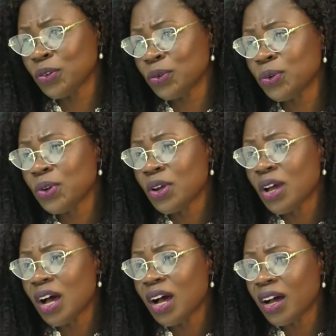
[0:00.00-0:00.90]
you
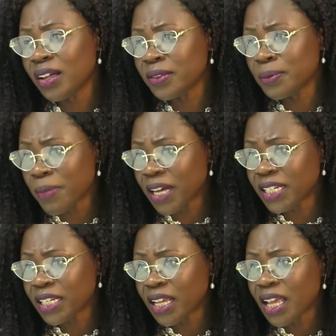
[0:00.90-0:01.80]
uh, the
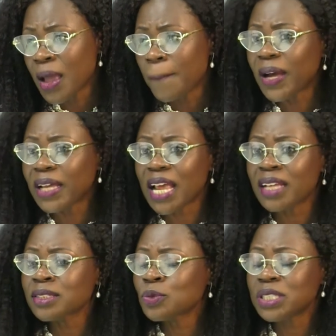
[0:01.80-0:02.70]
money. But
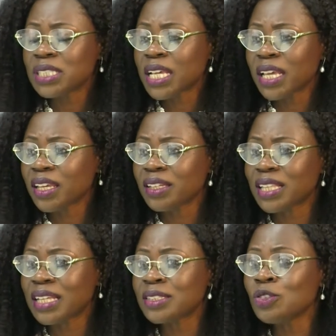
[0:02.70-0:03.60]
as we say,
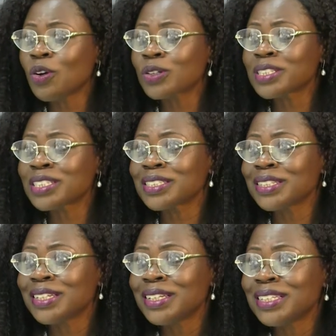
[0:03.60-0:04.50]
there's not,
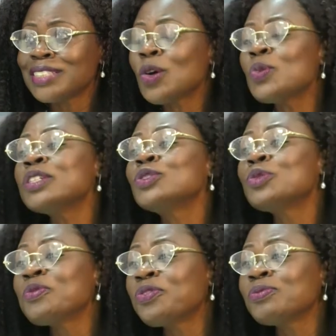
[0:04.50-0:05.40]
there's always
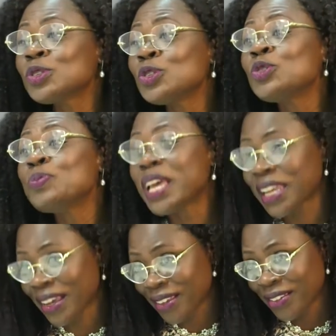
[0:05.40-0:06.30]
room to do better